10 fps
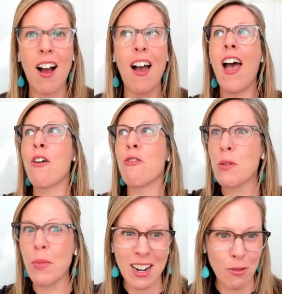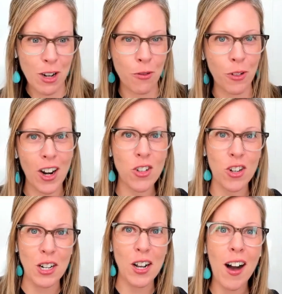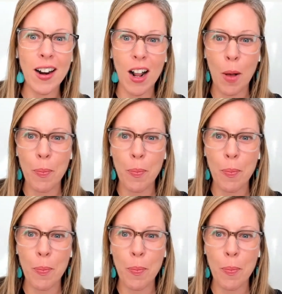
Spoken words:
everybody refreshed and caught up